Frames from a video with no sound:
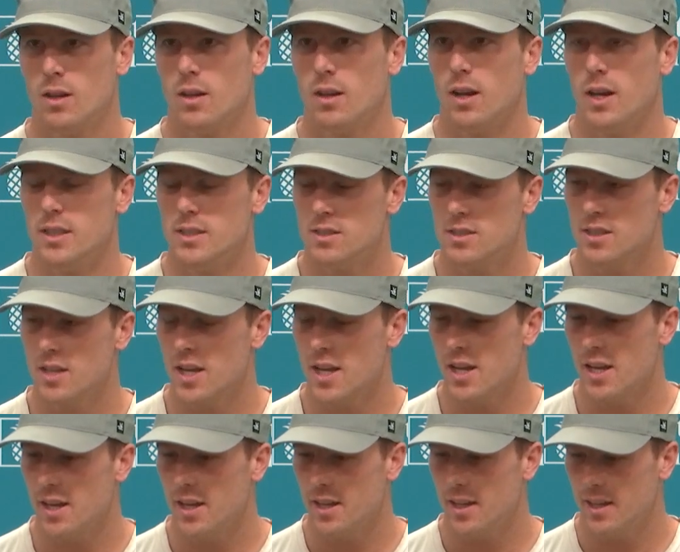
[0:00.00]
I'd
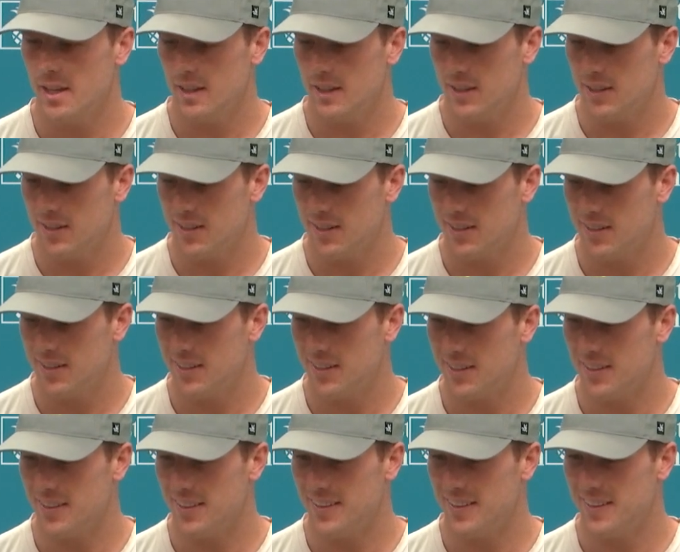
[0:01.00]
say
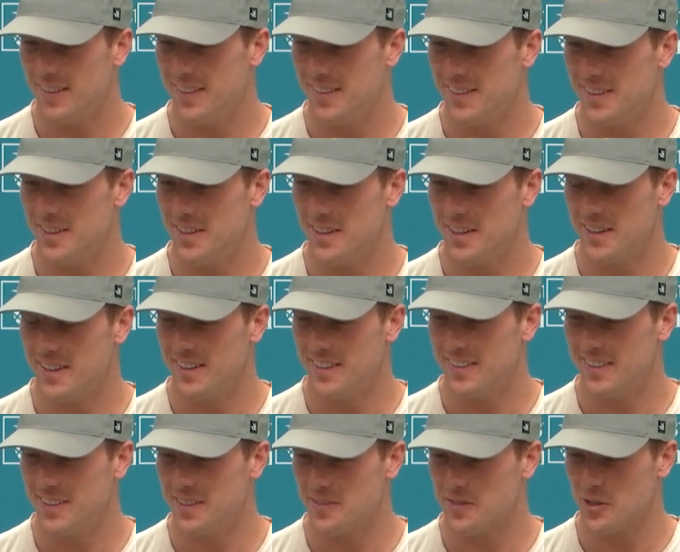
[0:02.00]

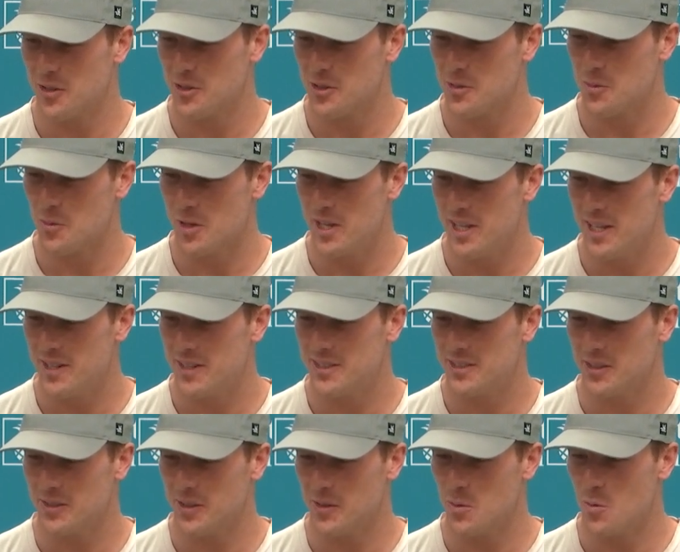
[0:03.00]
the first week
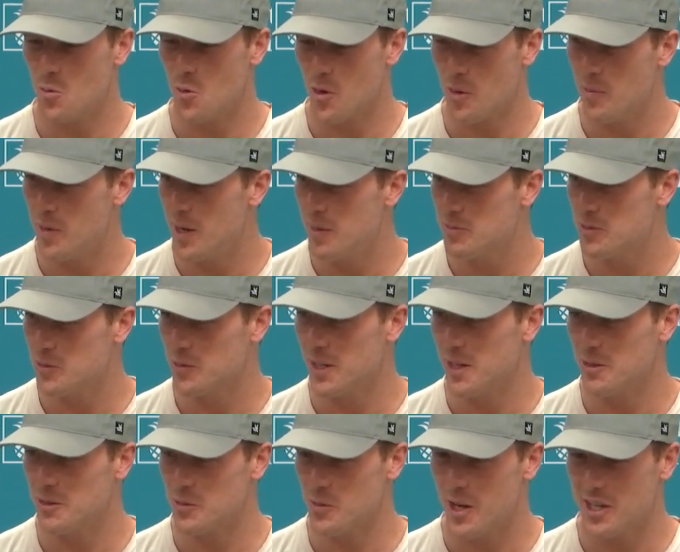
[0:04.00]
during warm-ups, when I
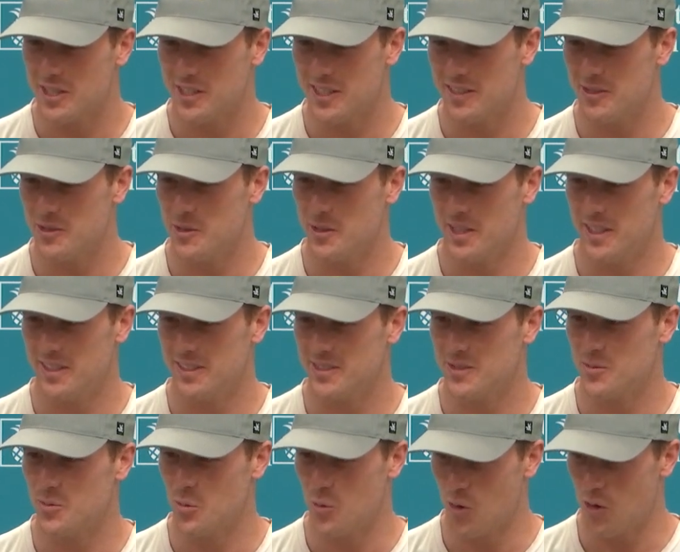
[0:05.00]
was watching everyone
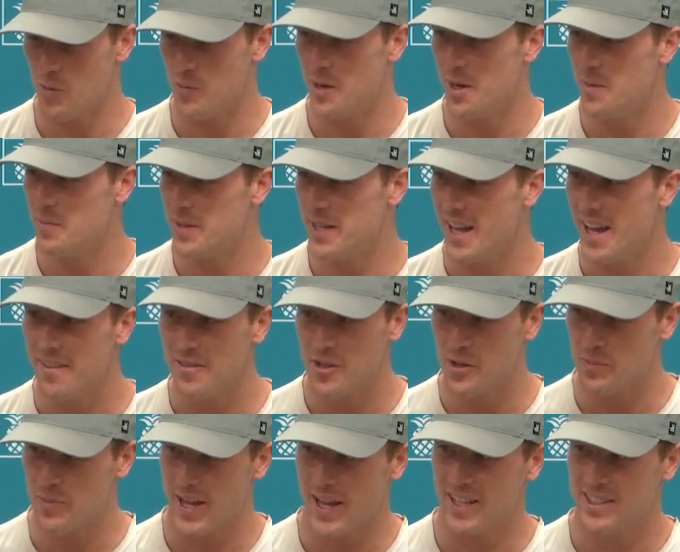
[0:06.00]
else warm up and have
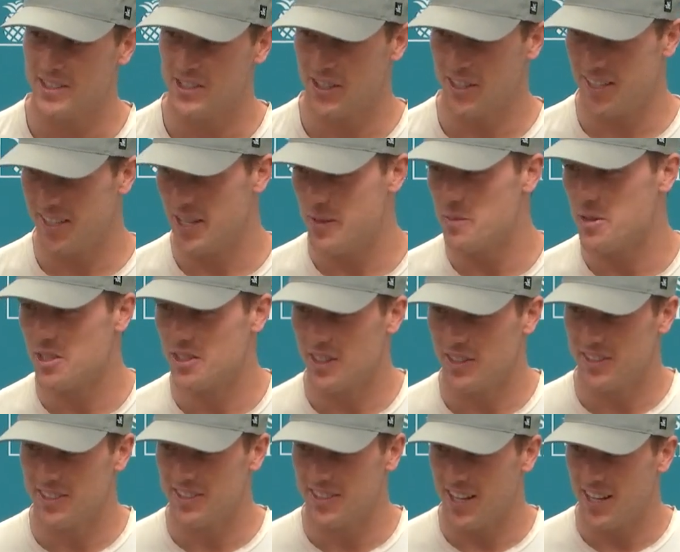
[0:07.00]
their pads on, I'm just
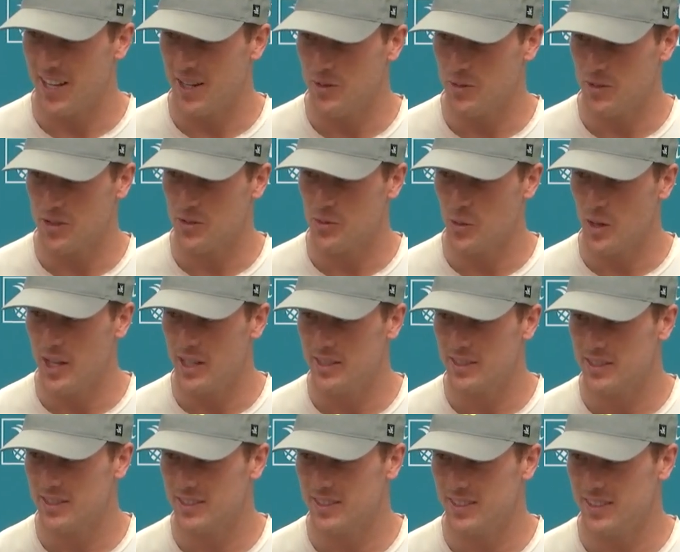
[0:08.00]
on the side with
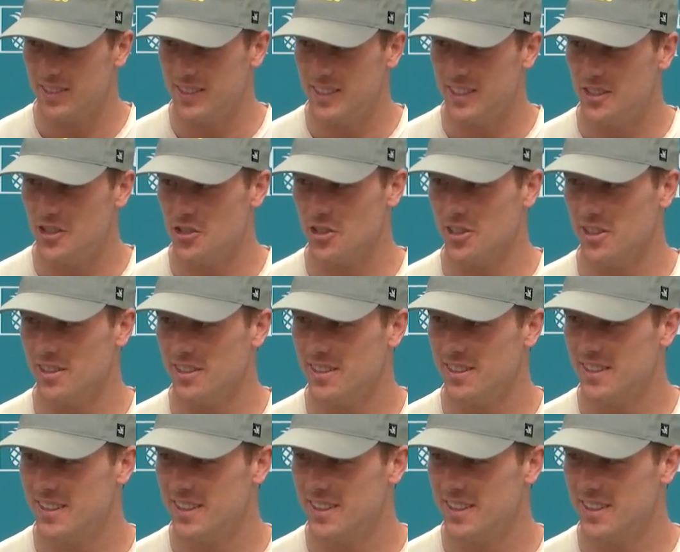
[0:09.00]
sweats and a t-shirt.